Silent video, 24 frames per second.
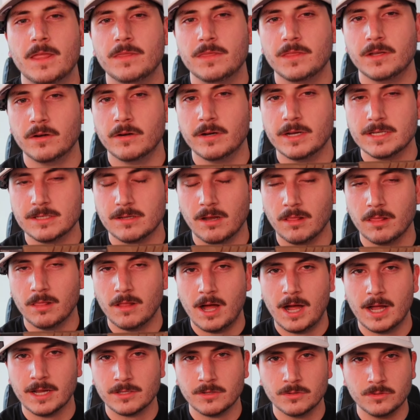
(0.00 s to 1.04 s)
there is a
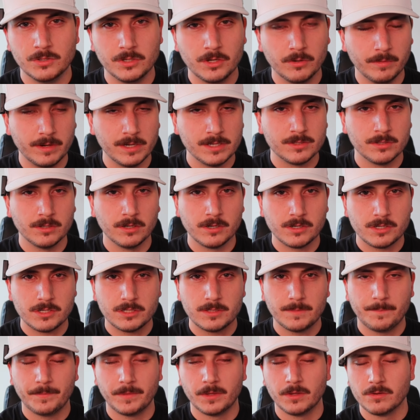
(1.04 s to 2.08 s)
lot. So do your
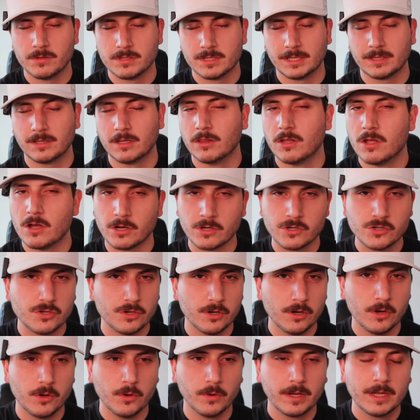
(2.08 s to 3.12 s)
research. Well, there's like the long
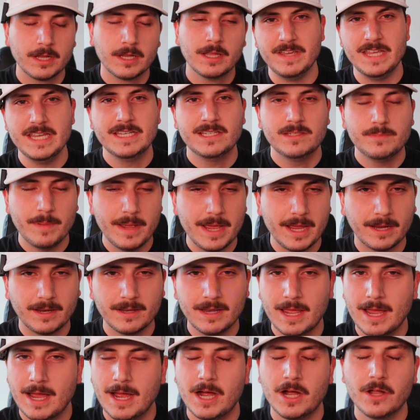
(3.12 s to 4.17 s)
stroke V-Spec
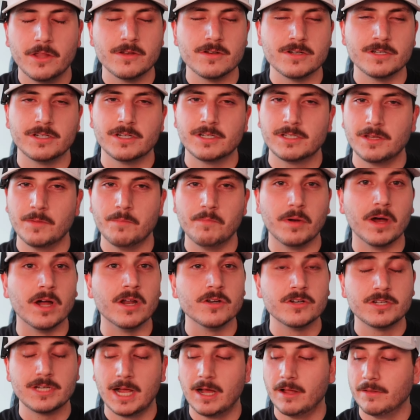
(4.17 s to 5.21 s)
now. There's just a
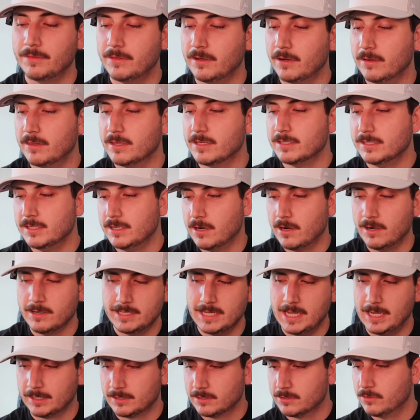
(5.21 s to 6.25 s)
bunch out there that ZR
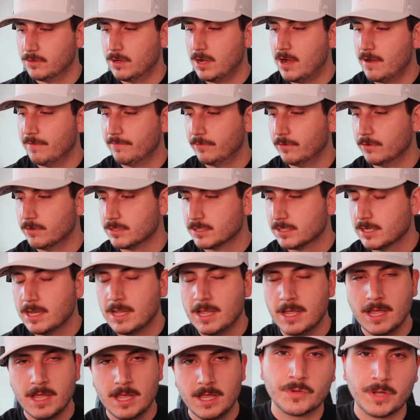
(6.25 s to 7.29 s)
Tactical offers.
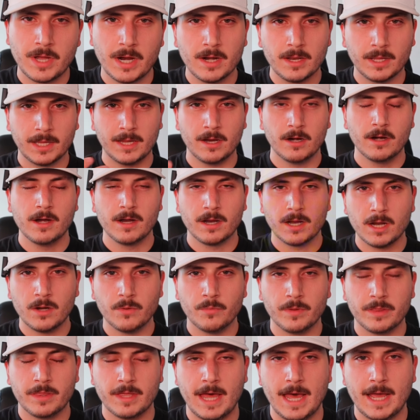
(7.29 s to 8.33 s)
So kind of carrying on
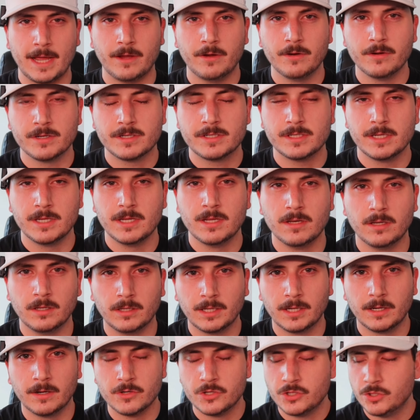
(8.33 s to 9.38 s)
with the accuracy and
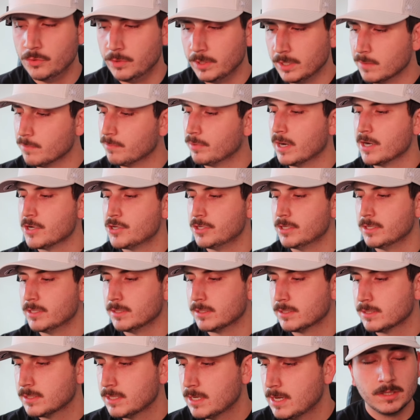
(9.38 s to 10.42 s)
kind of shooting
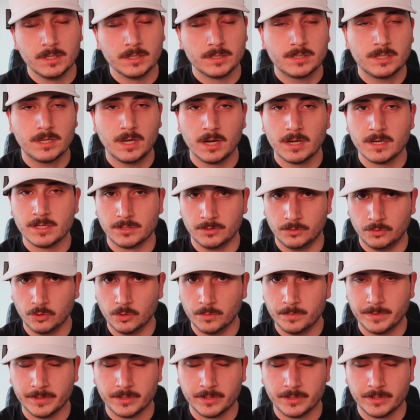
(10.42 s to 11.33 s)
impressions, this gun is grouped